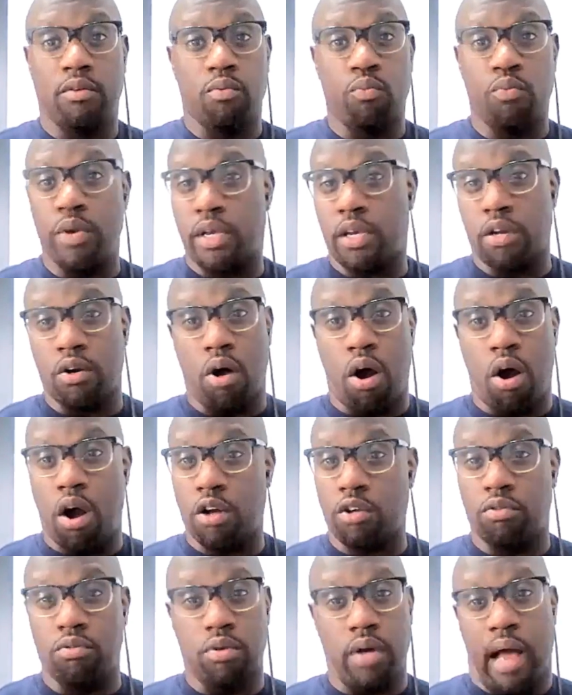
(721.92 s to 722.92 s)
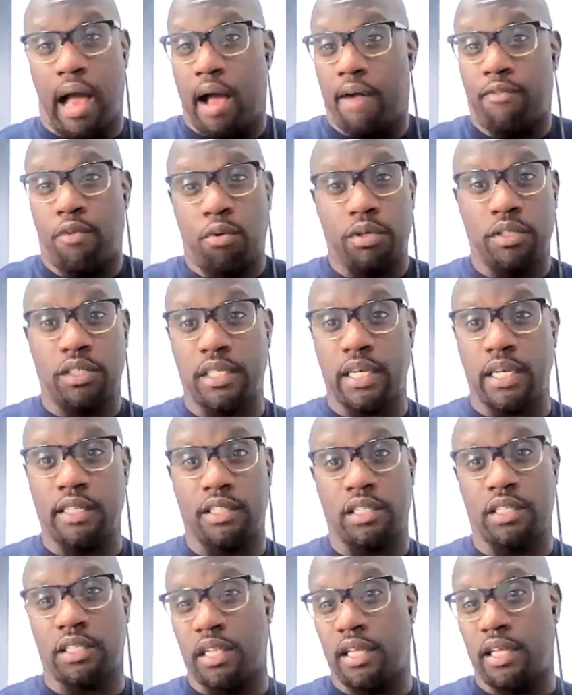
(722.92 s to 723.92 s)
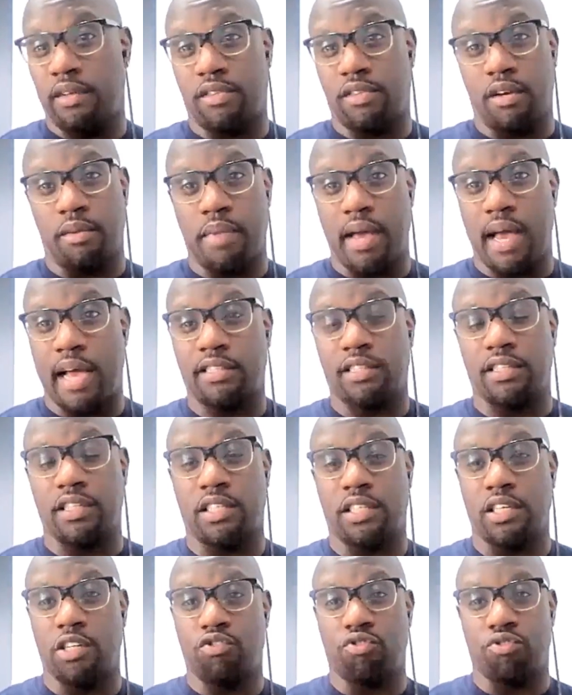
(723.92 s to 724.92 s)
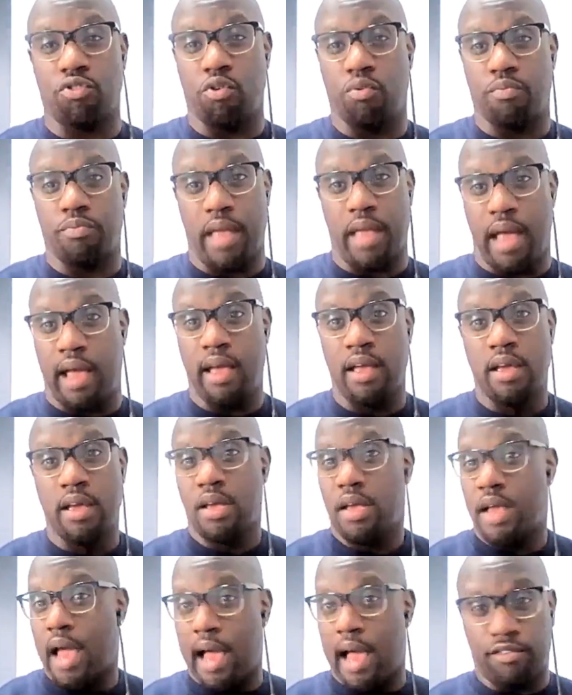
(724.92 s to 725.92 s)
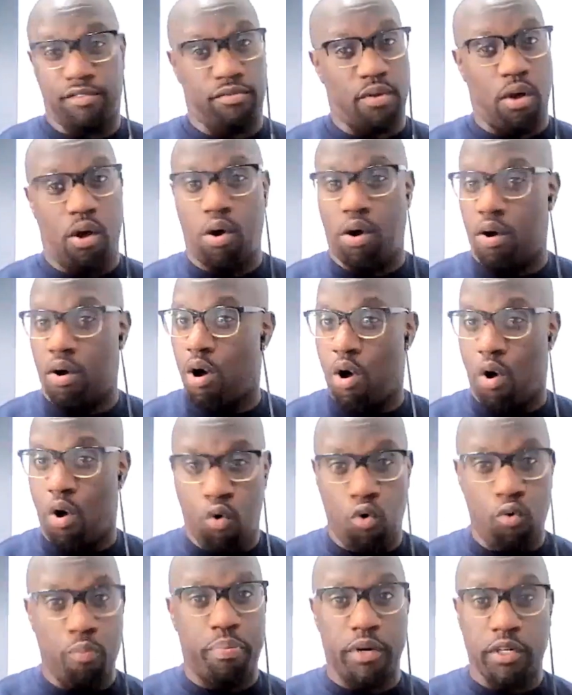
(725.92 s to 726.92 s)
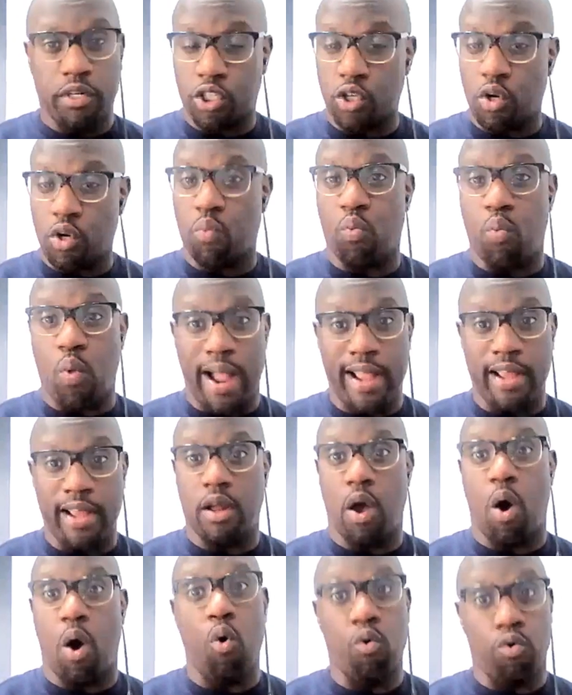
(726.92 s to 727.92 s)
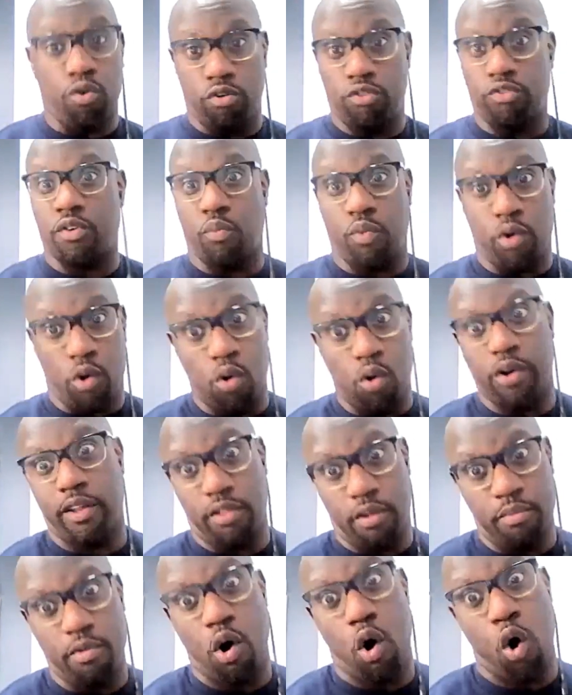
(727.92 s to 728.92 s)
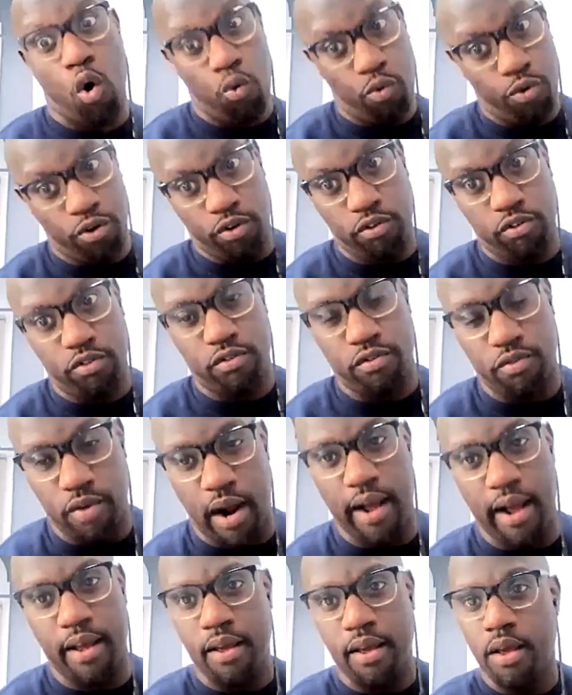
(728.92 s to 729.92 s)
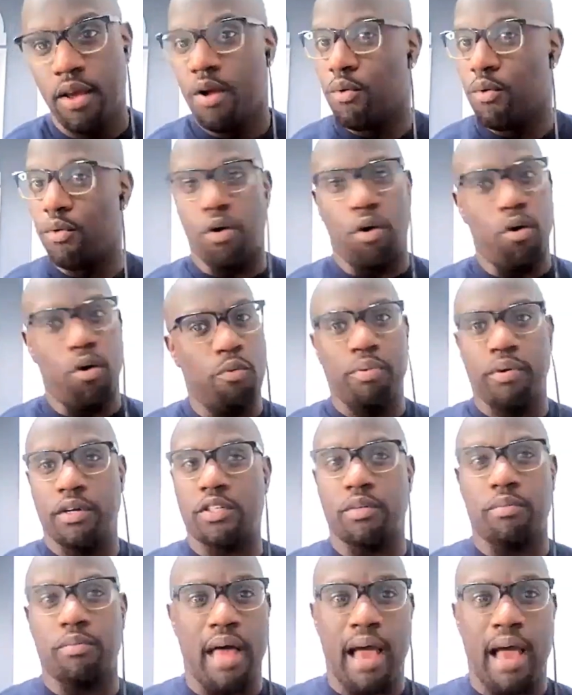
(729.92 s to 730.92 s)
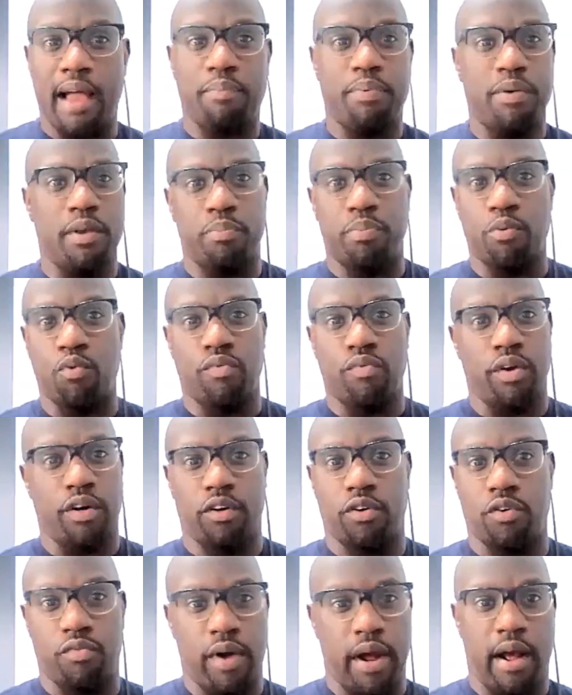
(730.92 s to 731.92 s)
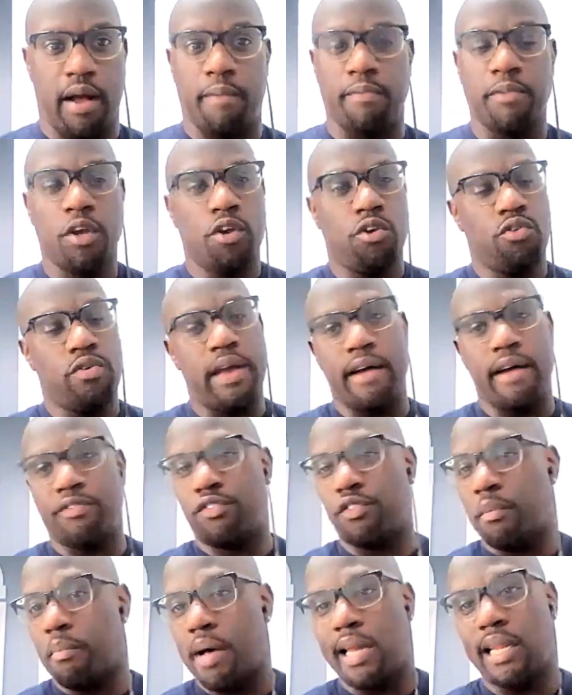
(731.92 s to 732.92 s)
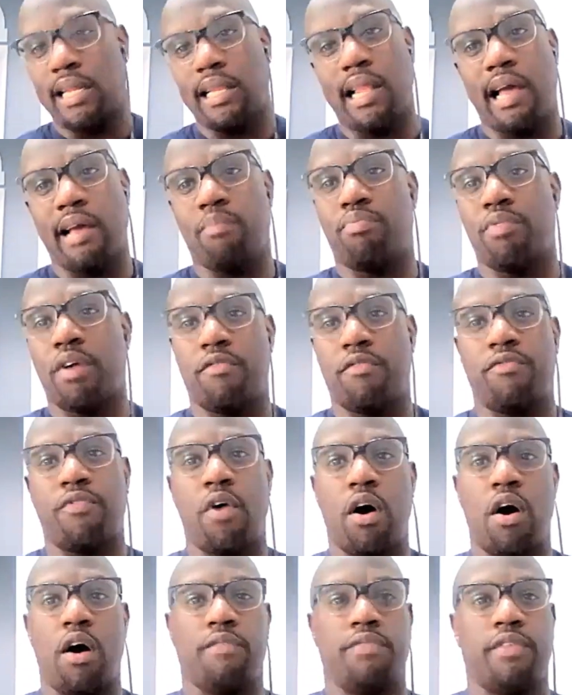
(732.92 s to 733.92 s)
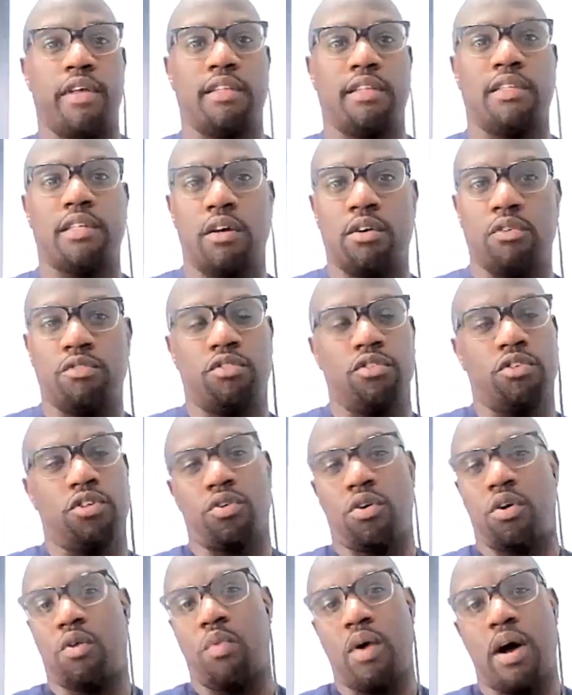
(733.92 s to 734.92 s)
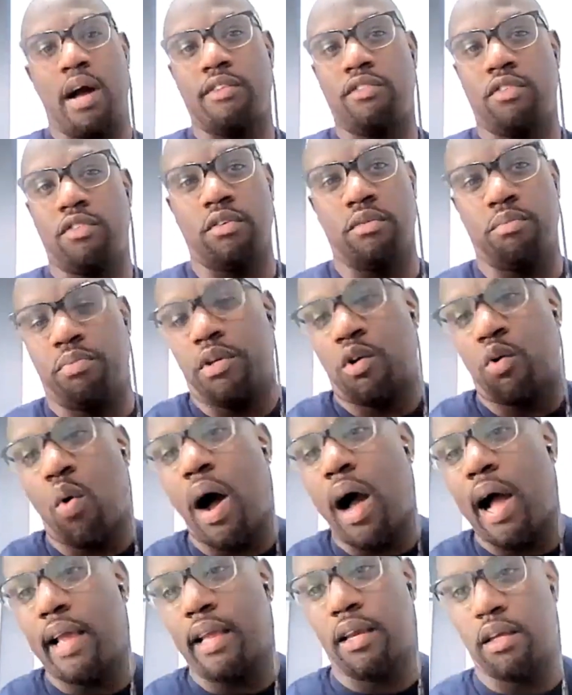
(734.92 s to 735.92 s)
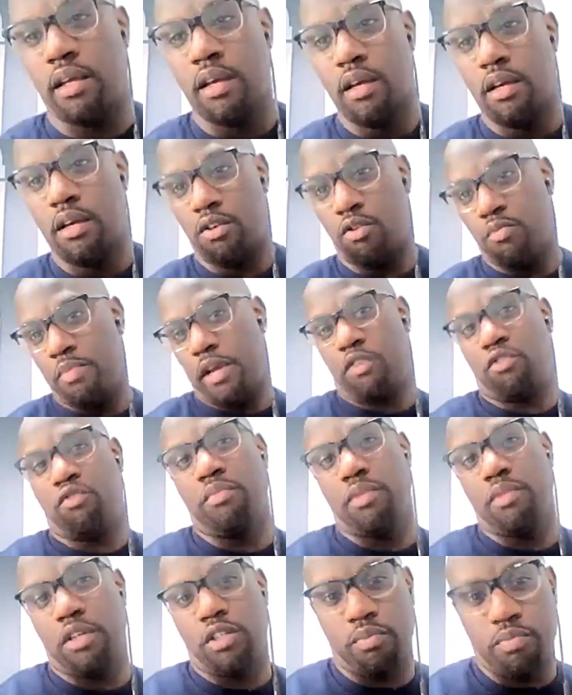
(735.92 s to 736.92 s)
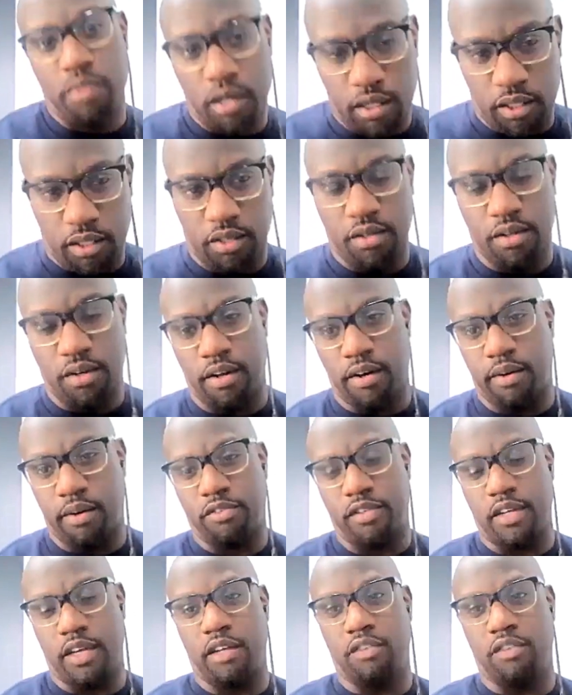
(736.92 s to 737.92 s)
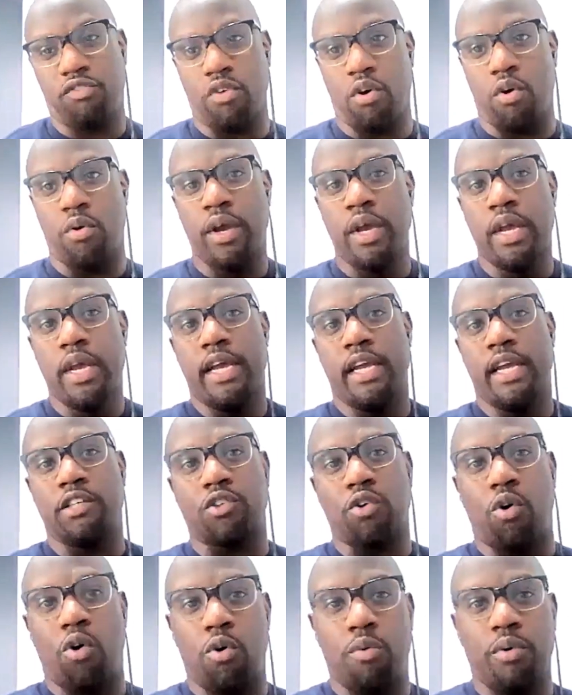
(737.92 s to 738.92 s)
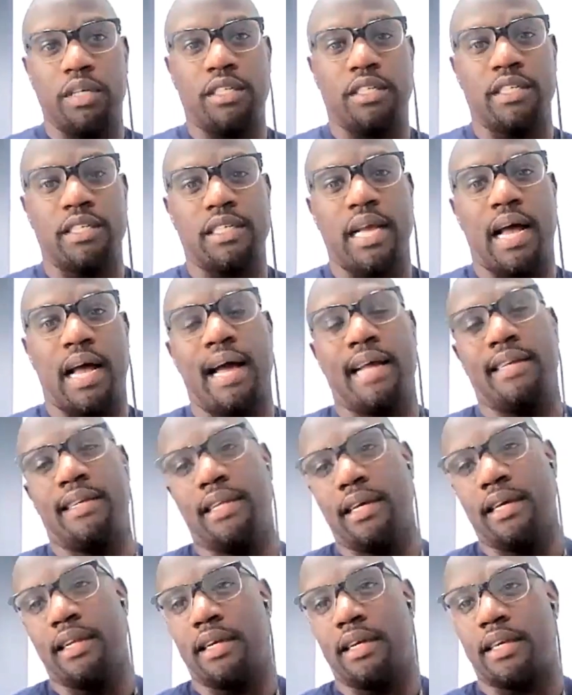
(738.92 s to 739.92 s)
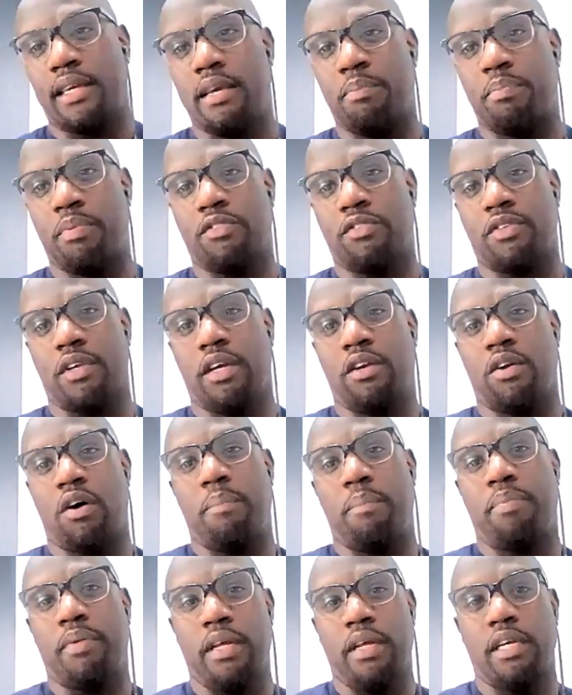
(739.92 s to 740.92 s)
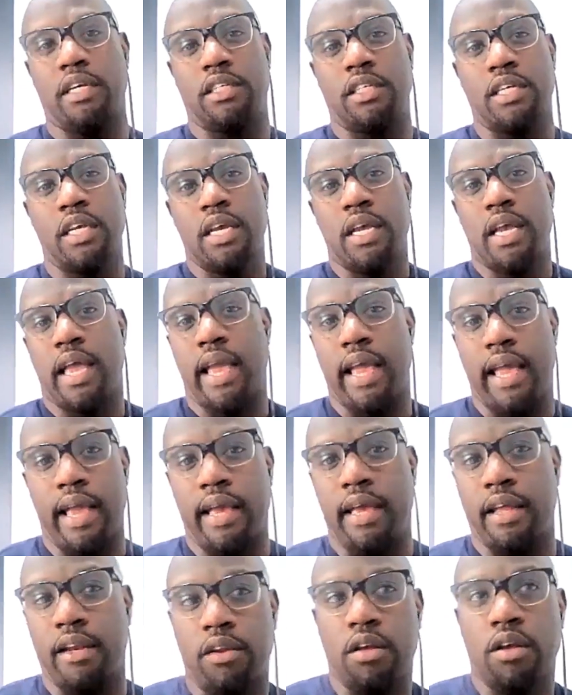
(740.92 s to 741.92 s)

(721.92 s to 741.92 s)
we can argue. I've always said the slave to the master syndrome that has a whole bunch of white owners, and we're calling them owners, right? With a whole bunch of black people running around. You have somebody like Brett Favre that tells Deshaun Watson, be quiet. You make too much money. You know what I'm saying? So it's always this idea to keep us in our place. And